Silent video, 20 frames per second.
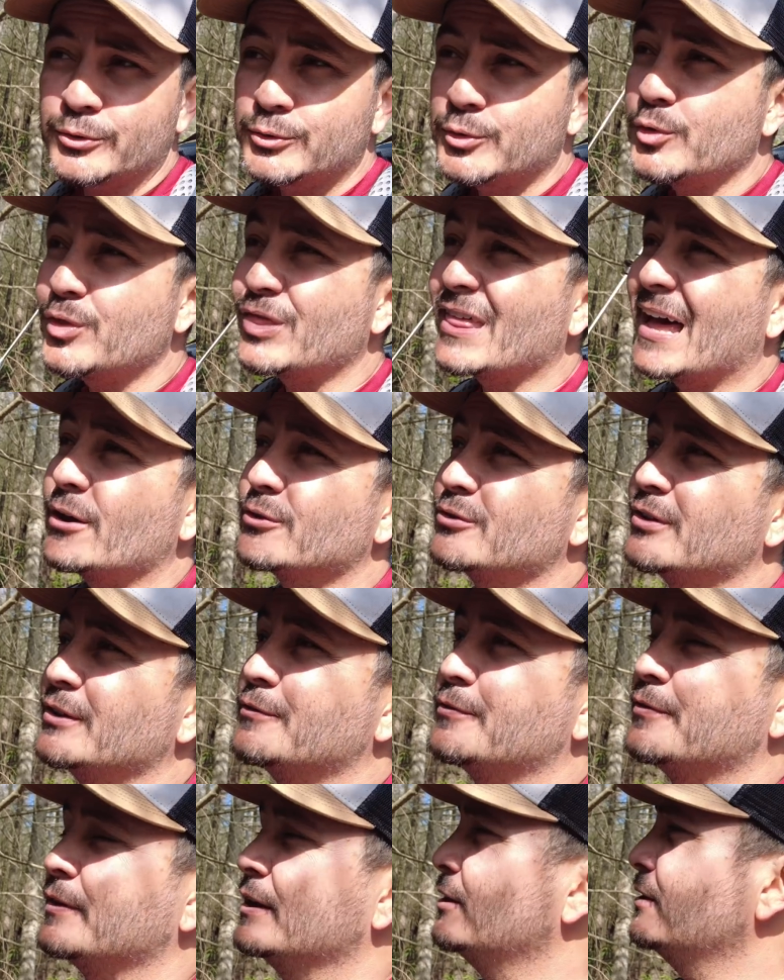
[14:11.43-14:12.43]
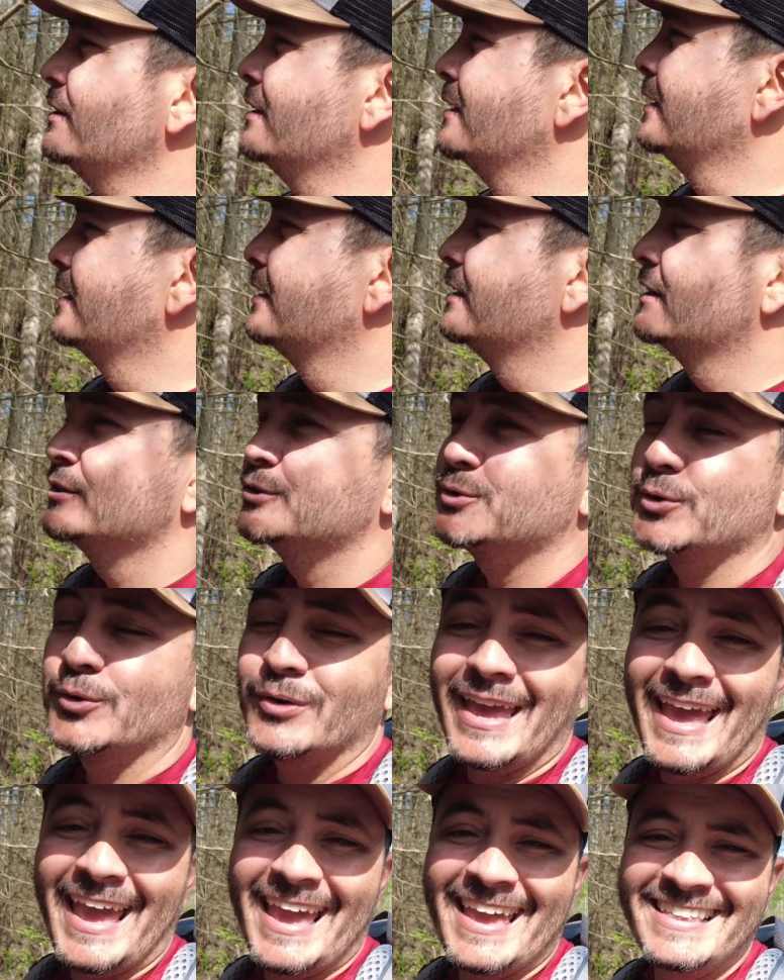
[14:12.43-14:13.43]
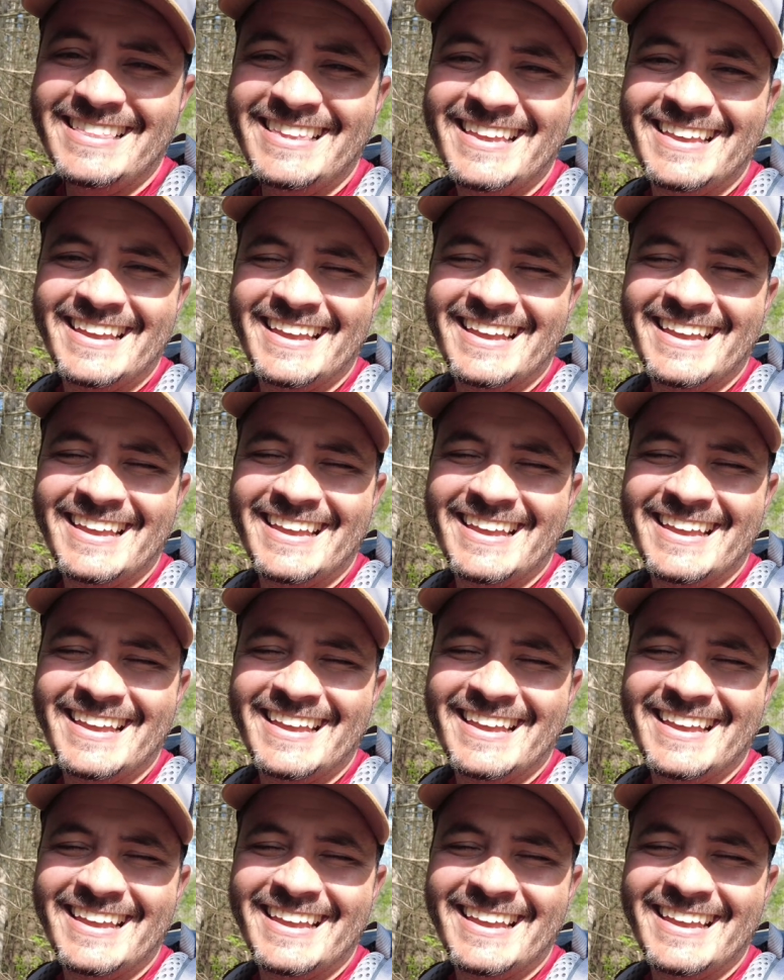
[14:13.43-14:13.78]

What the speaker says: 2,000 feet to gain.